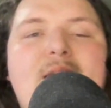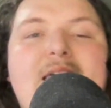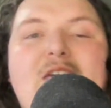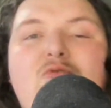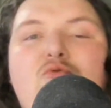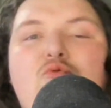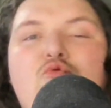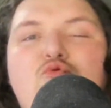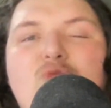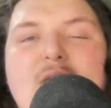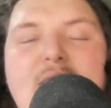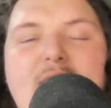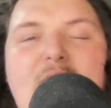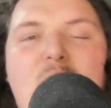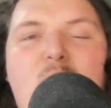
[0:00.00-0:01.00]
He
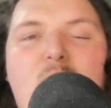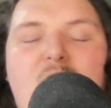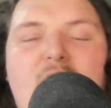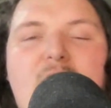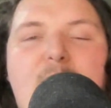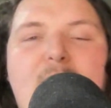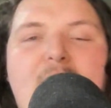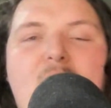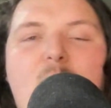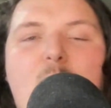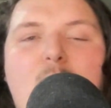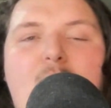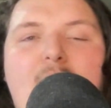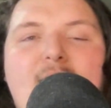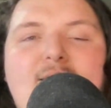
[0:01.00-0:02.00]
really worked the
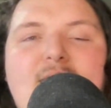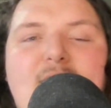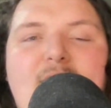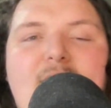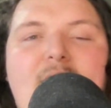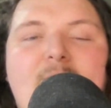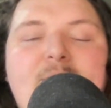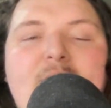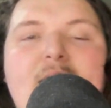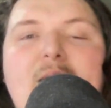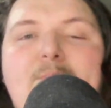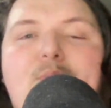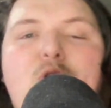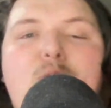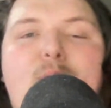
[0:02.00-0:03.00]
paint well against Atlanta.
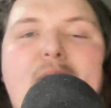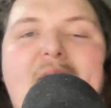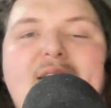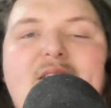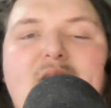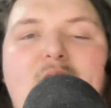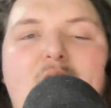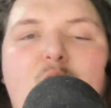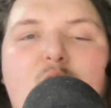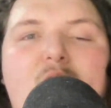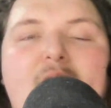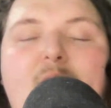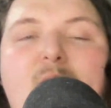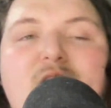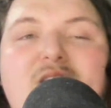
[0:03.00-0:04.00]
He blew past Alon
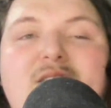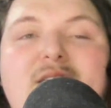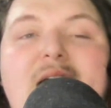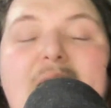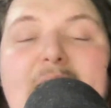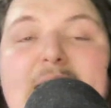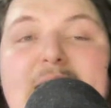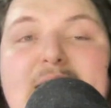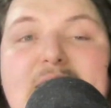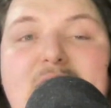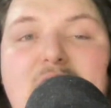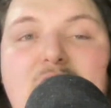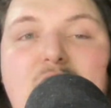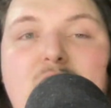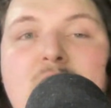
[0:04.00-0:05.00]
Wright, which is not easy
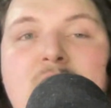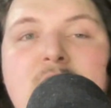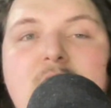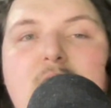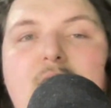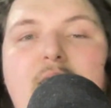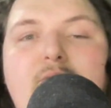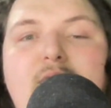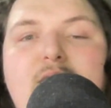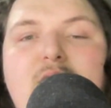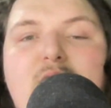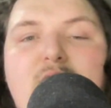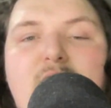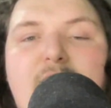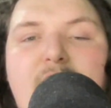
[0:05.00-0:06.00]
to do. Alon Wright's
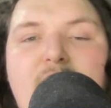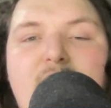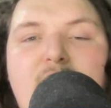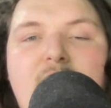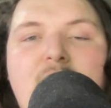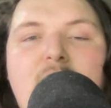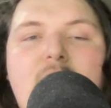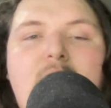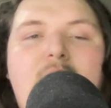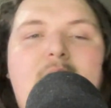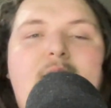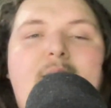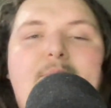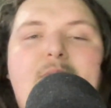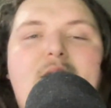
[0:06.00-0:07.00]
a good defender.
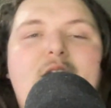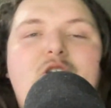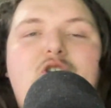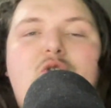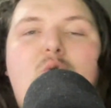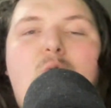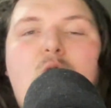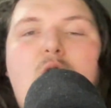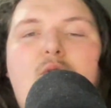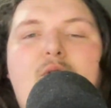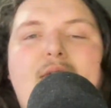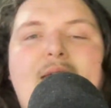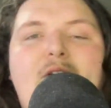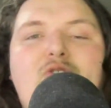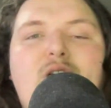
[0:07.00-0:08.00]
He scored
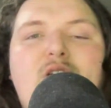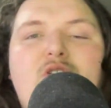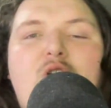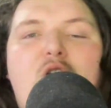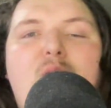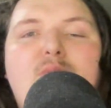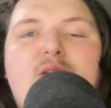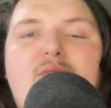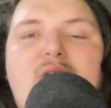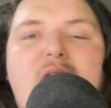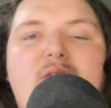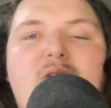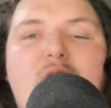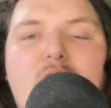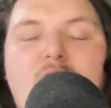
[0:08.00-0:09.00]
over the outstretched arms of
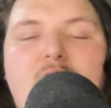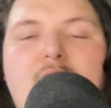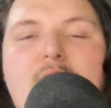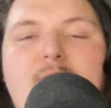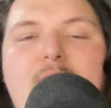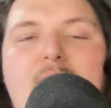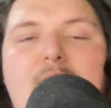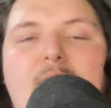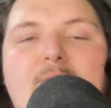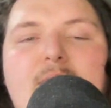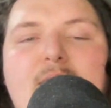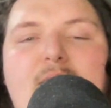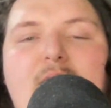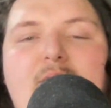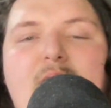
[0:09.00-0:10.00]
Kevin Herter and
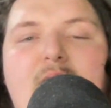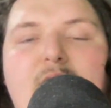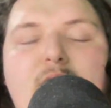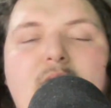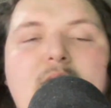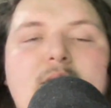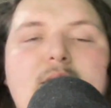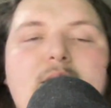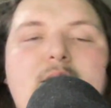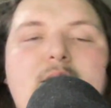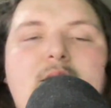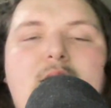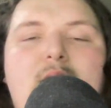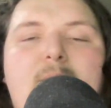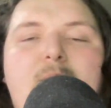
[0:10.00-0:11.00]
Kevin Hunter,
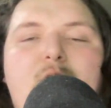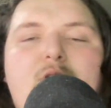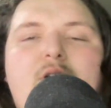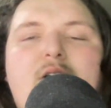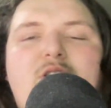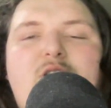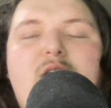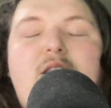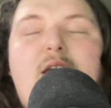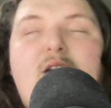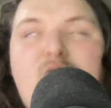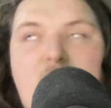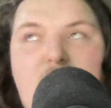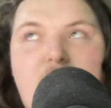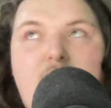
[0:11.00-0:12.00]

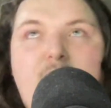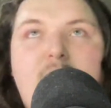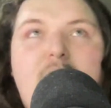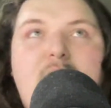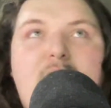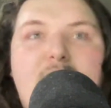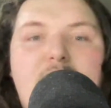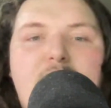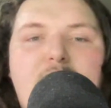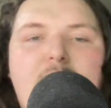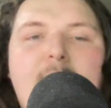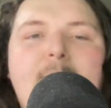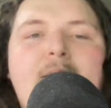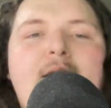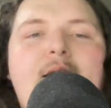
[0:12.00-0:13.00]
DeAndre Hunter and Kevin
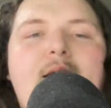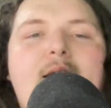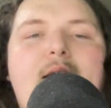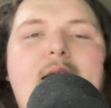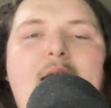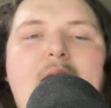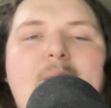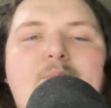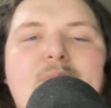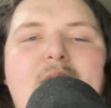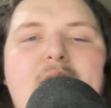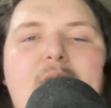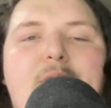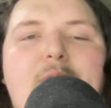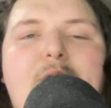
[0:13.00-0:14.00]
Herter.
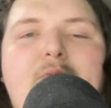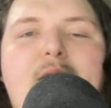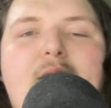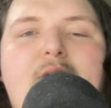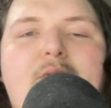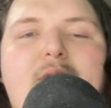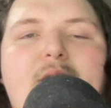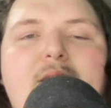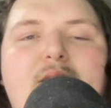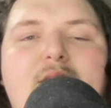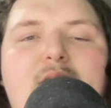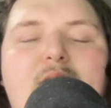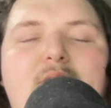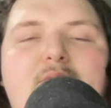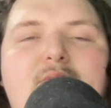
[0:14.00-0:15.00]
And he had a 3 right in the
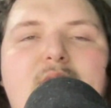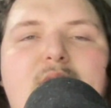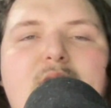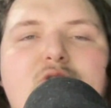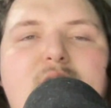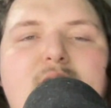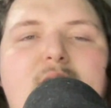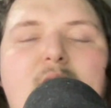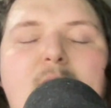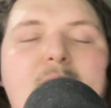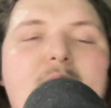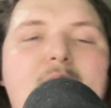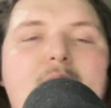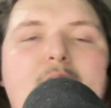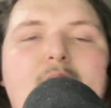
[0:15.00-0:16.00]
face of Trae Young.
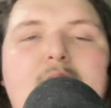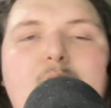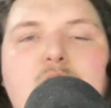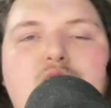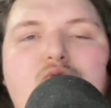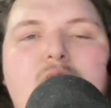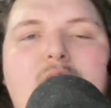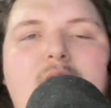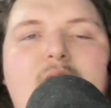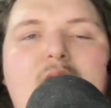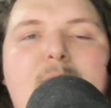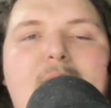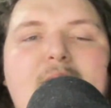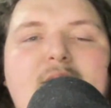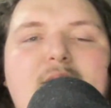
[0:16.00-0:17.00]
He was really good
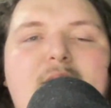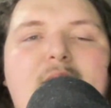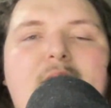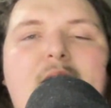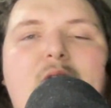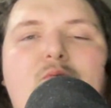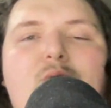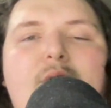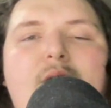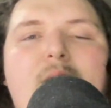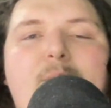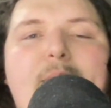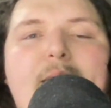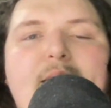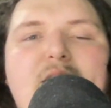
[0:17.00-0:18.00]
in the paint tonight. He had really
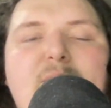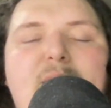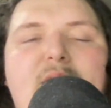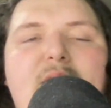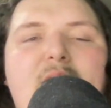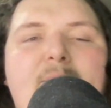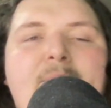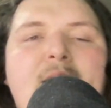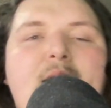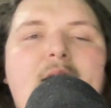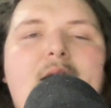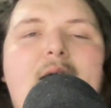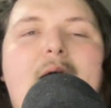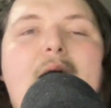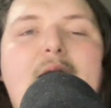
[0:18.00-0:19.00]
good pace about him.
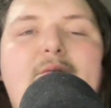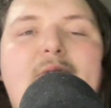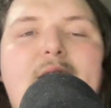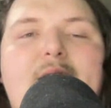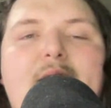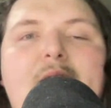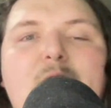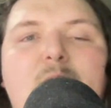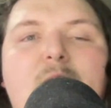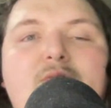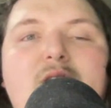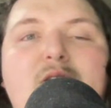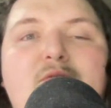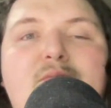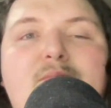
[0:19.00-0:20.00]
I liked what
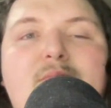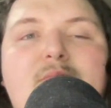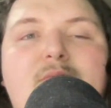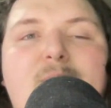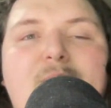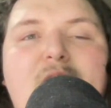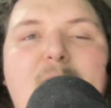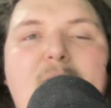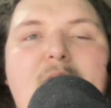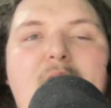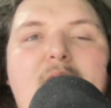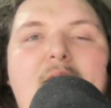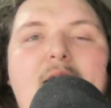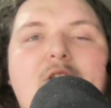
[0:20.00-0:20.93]
we've seen from Tam Aldon.